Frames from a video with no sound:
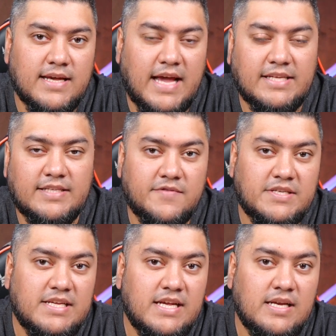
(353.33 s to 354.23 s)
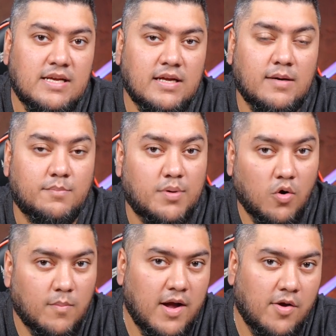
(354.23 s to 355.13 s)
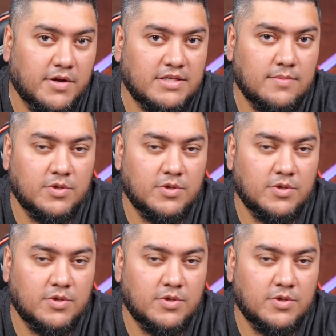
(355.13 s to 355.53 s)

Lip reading: A17 Pro Bionic chip,